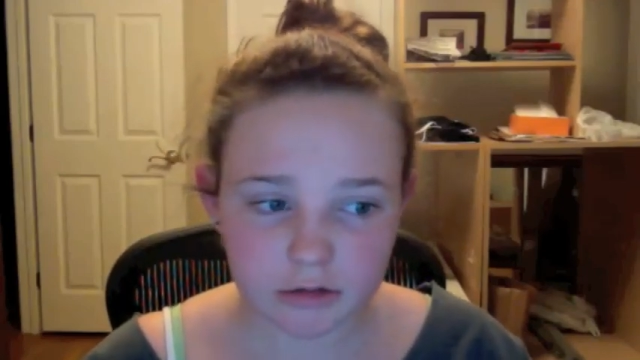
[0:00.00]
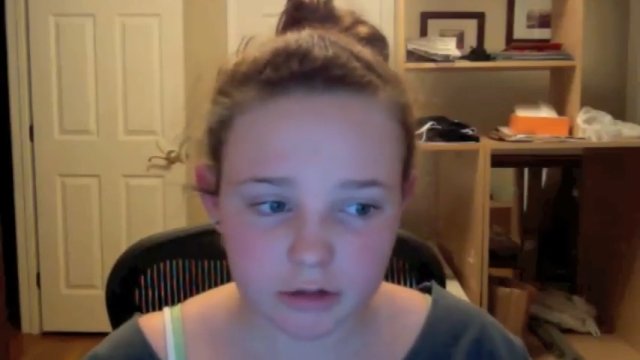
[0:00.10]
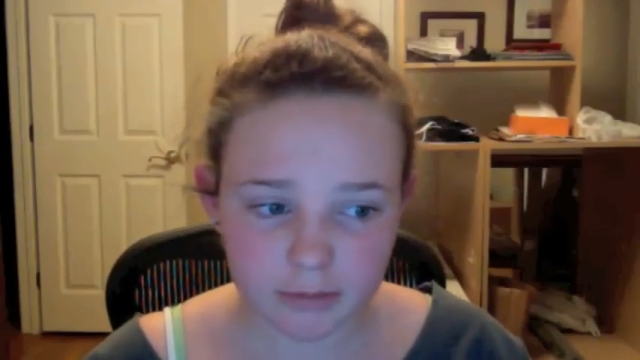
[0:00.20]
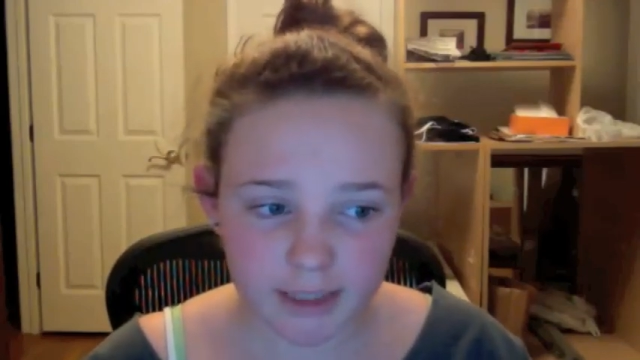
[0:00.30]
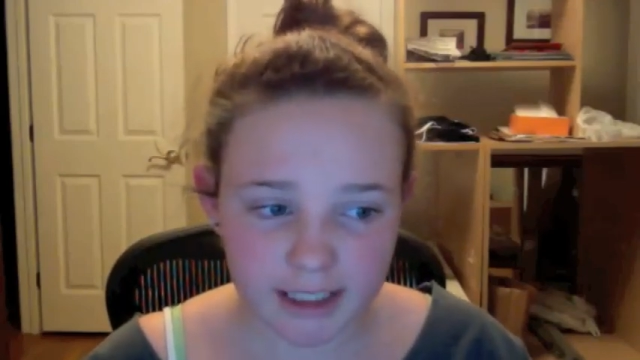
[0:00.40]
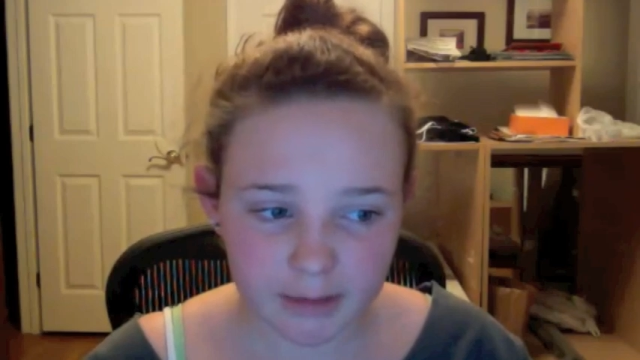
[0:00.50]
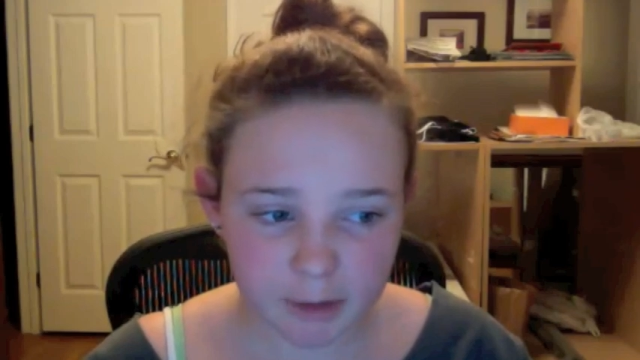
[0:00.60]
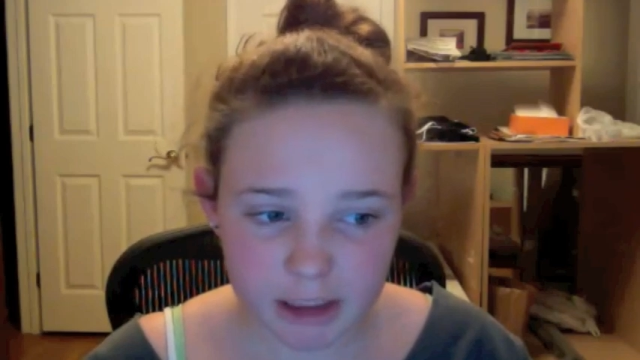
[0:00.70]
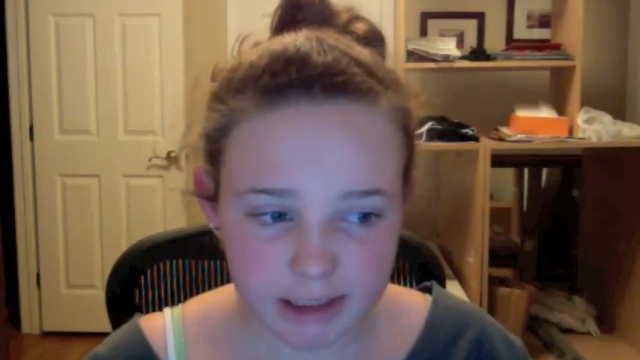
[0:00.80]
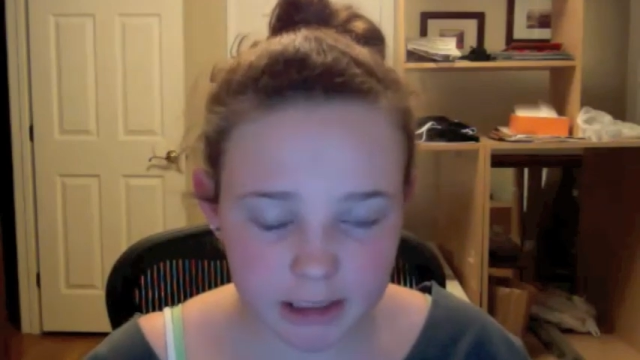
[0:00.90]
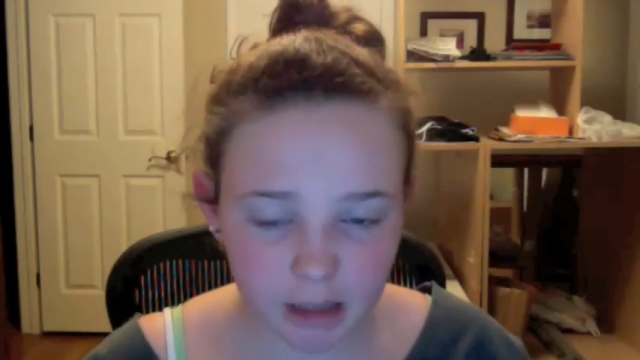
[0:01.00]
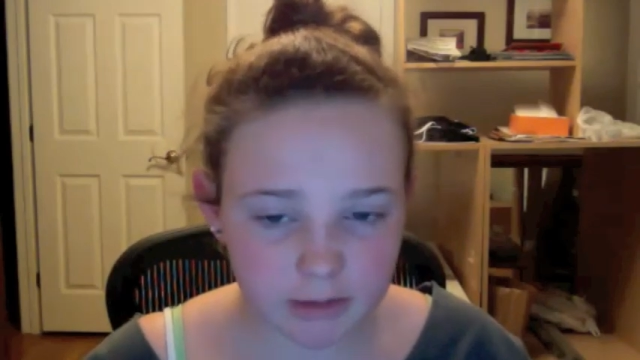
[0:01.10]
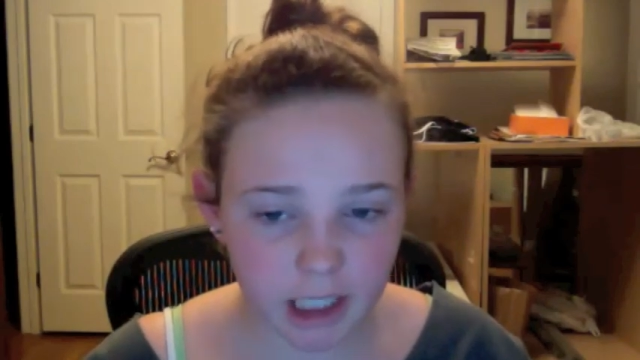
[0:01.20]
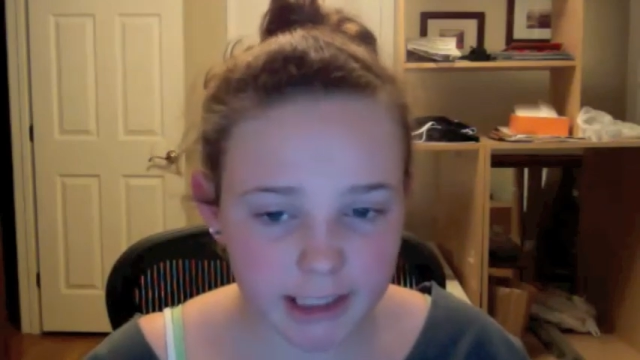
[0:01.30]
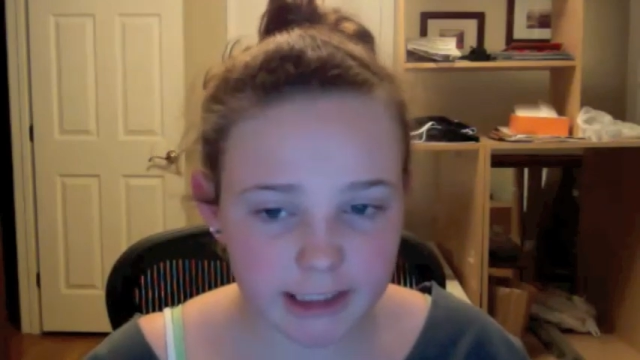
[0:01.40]
or make a person stop
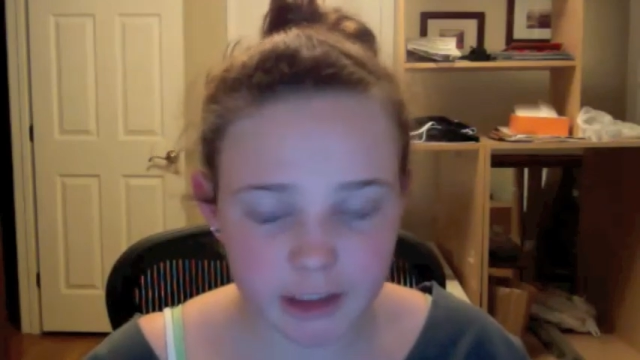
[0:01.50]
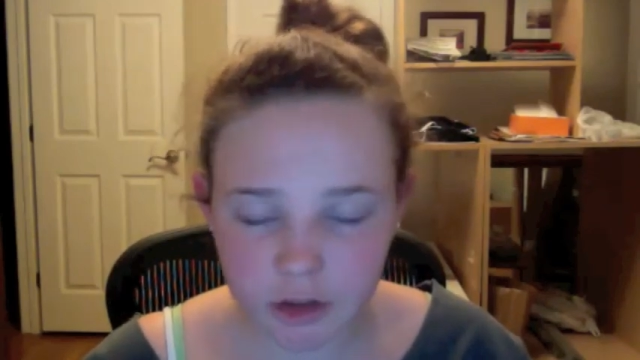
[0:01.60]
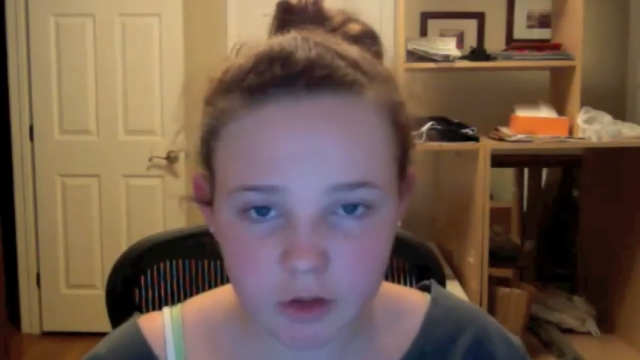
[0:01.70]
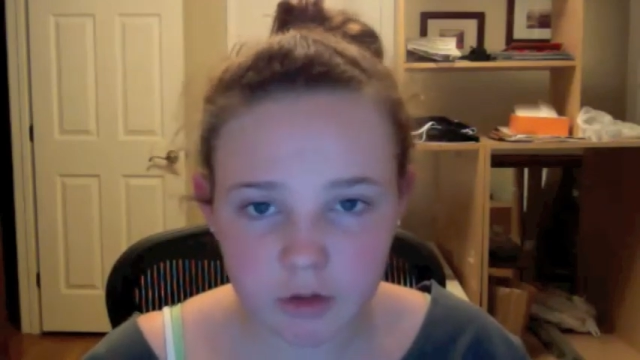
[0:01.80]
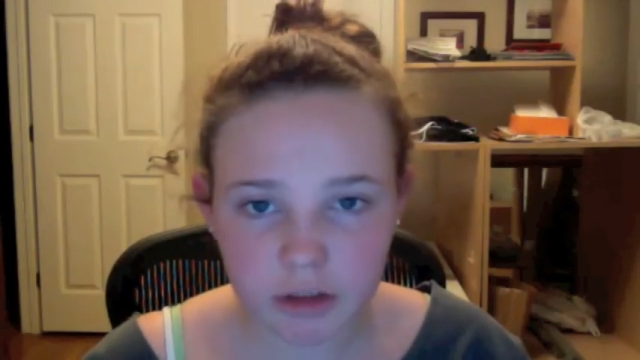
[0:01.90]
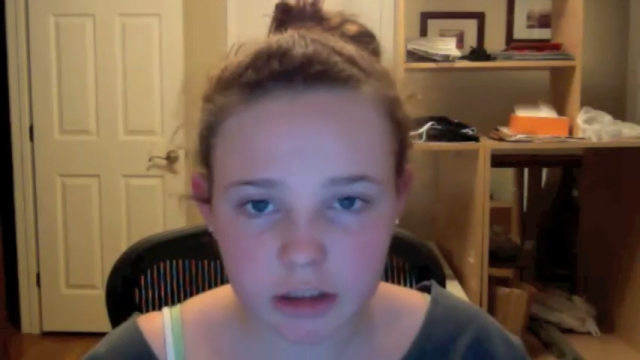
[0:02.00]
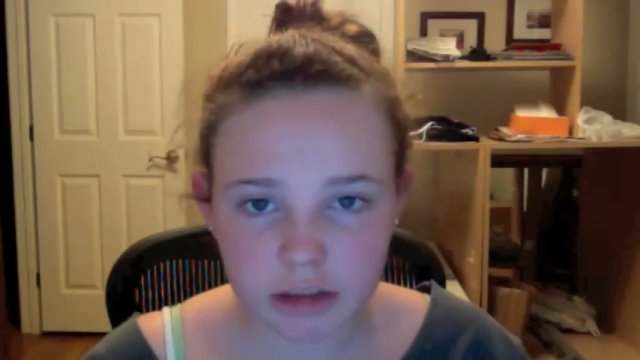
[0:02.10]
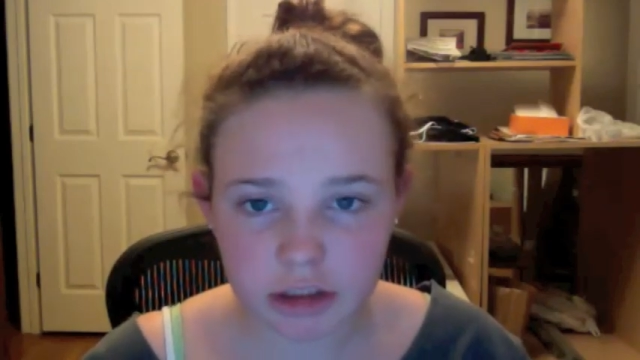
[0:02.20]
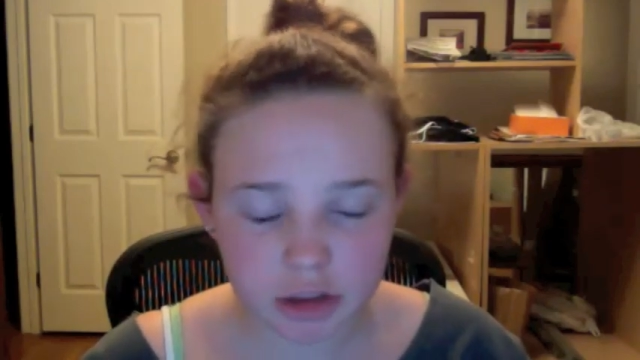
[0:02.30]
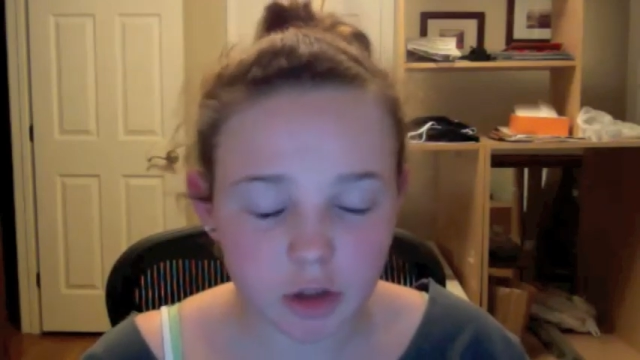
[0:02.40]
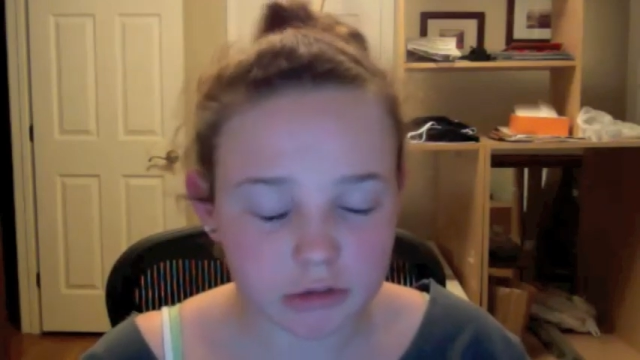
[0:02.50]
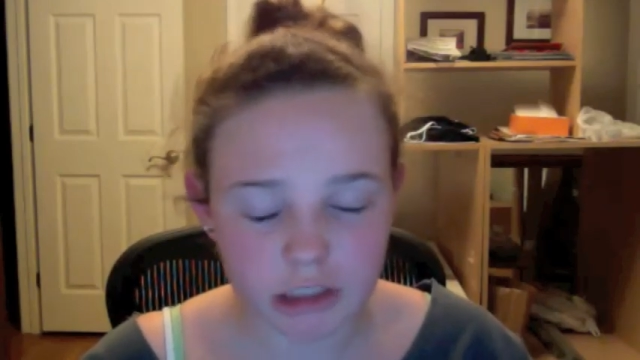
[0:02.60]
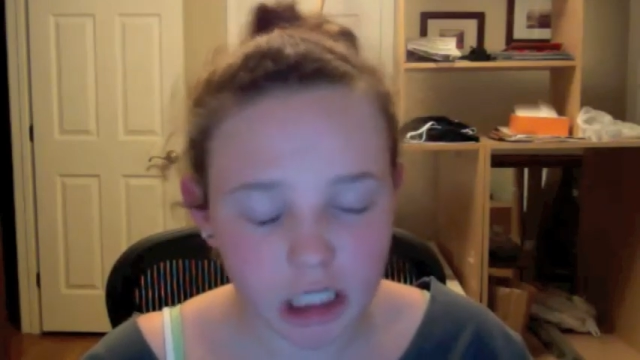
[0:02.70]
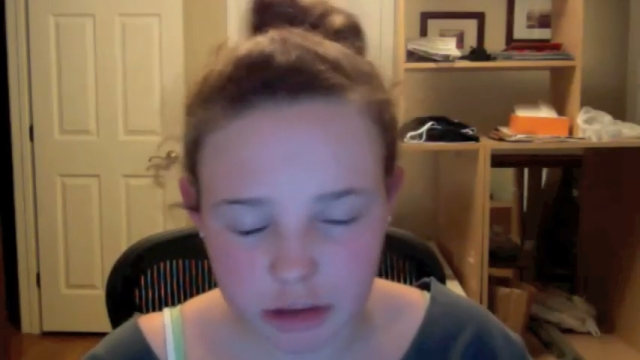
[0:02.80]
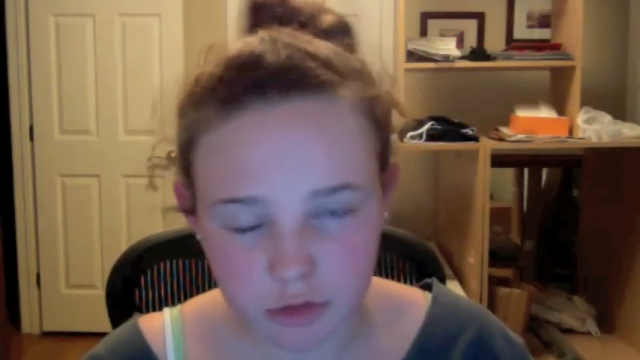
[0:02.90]
talking to you, just don't
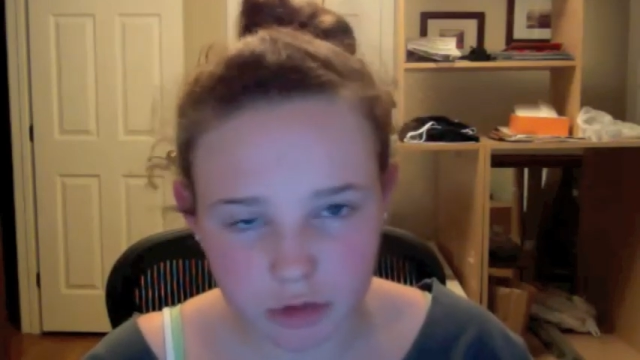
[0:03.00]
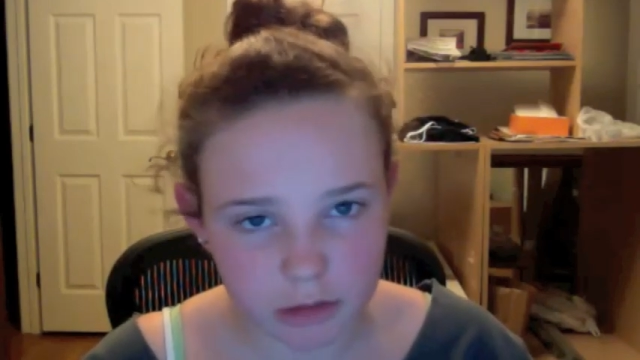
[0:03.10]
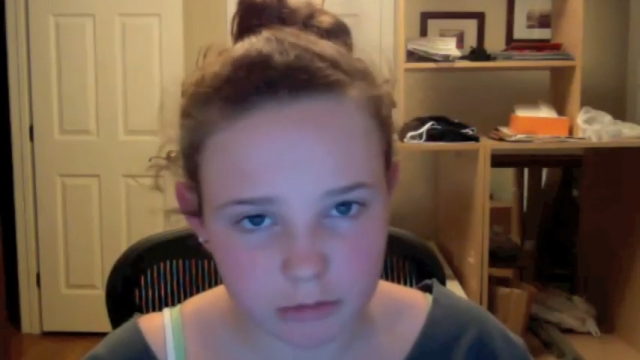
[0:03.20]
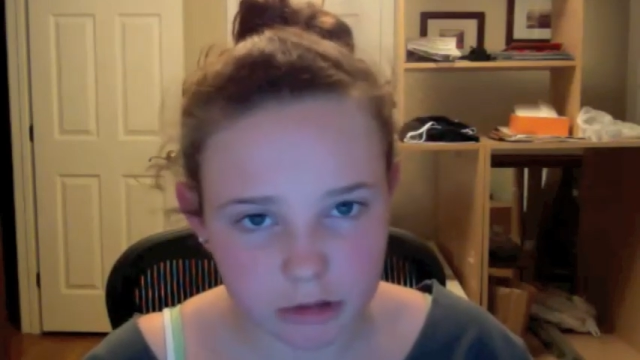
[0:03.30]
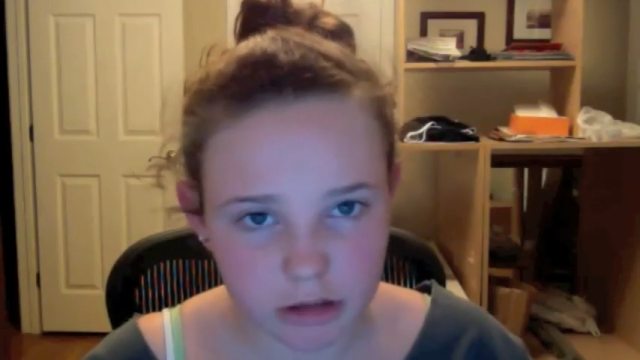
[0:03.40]
talk to them.